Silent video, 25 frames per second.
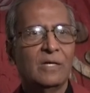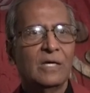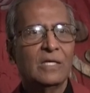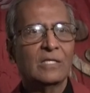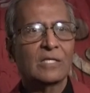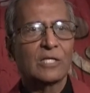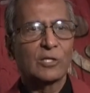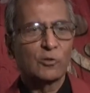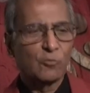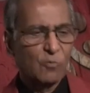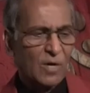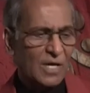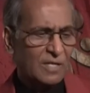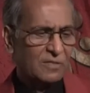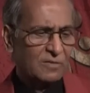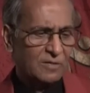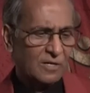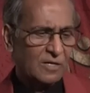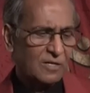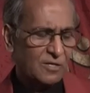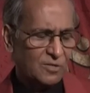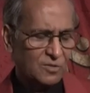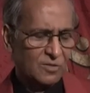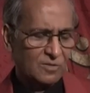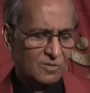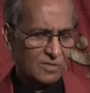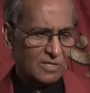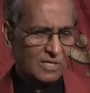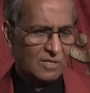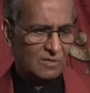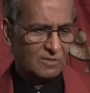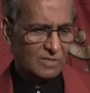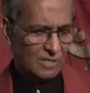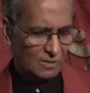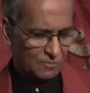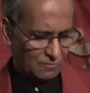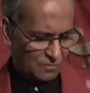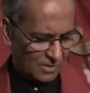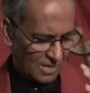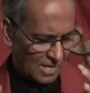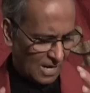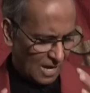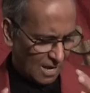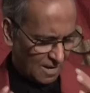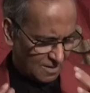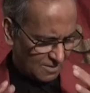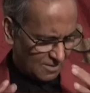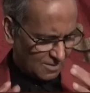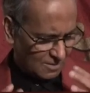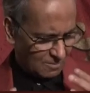The Dvait tradition thinks that we
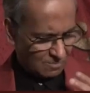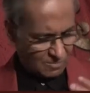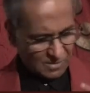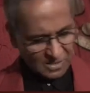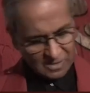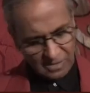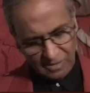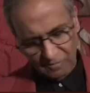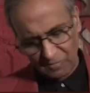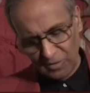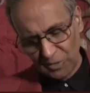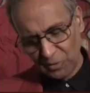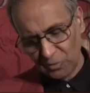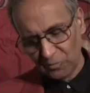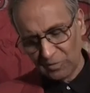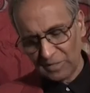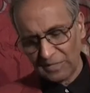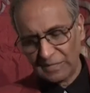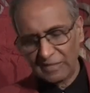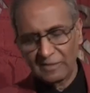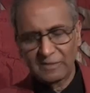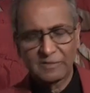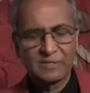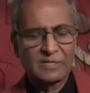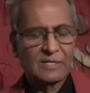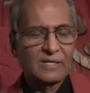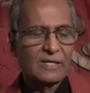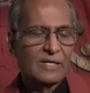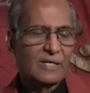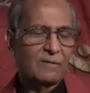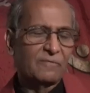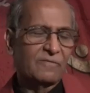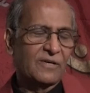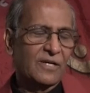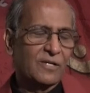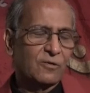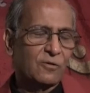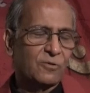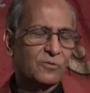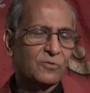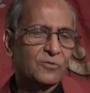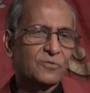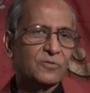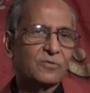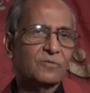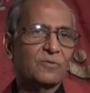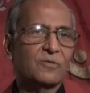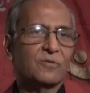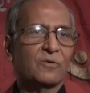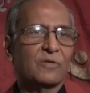are some individual little tiddly
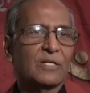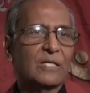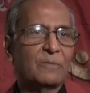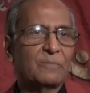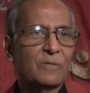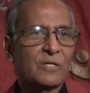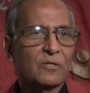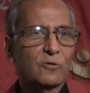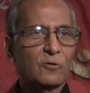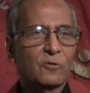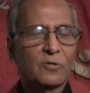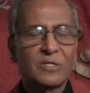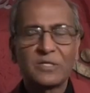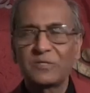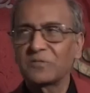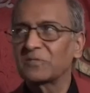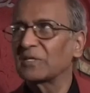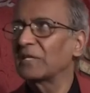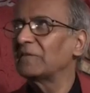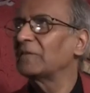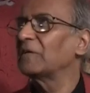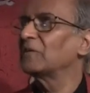fellows, you know, creepy crawlies, and